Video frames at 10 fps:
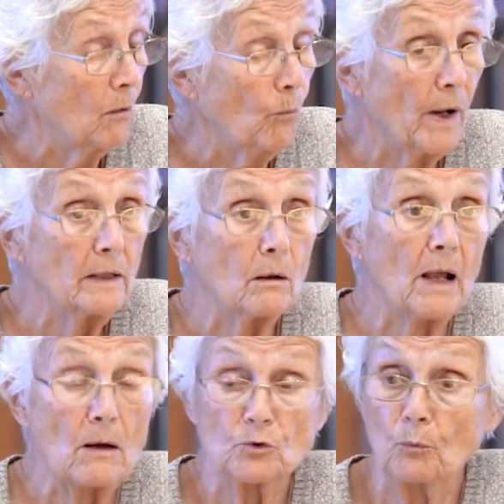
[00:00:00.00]
When
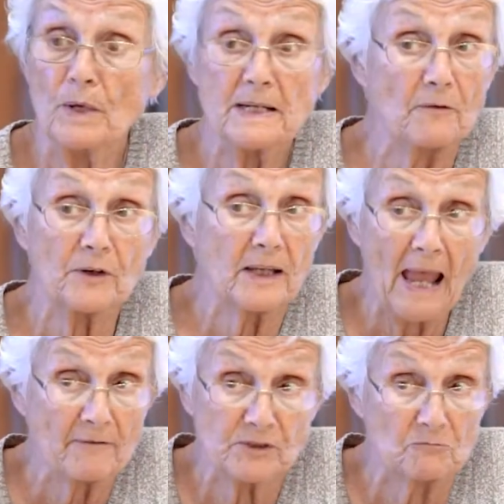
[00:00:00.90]
we never
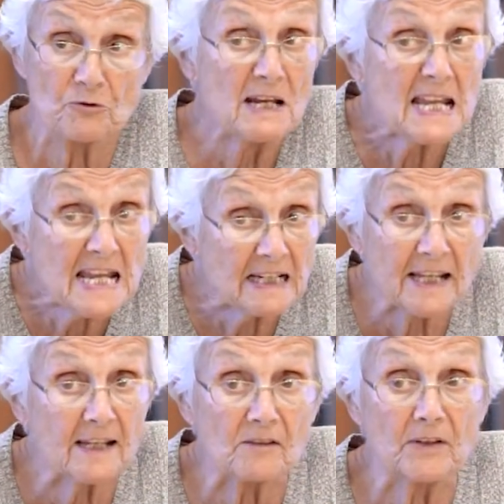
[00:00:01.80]
have to
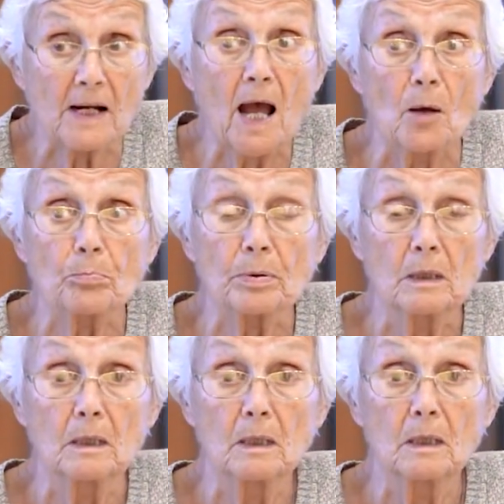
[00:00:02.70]
really give it
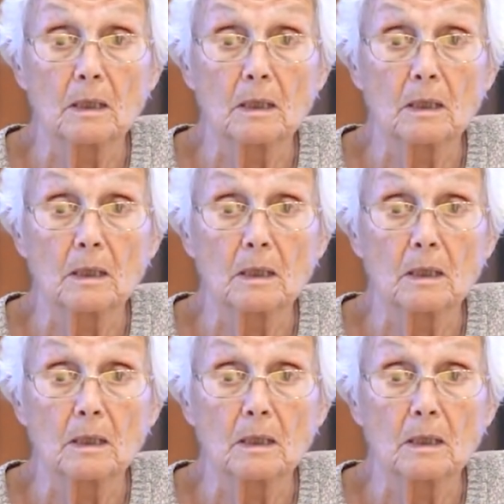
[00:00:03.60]
up.